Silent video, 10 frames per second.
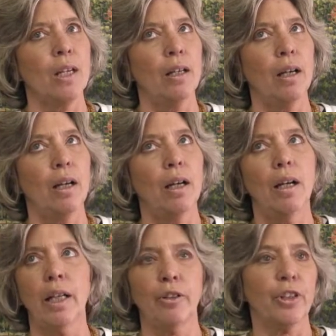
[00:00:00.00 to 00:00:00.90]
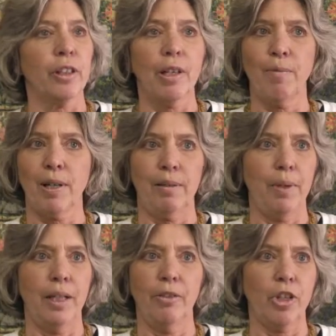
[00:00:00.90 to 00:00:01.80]
I don't think they wanted
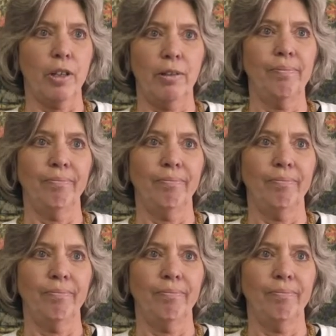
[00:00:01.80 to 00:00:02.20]
me in jail.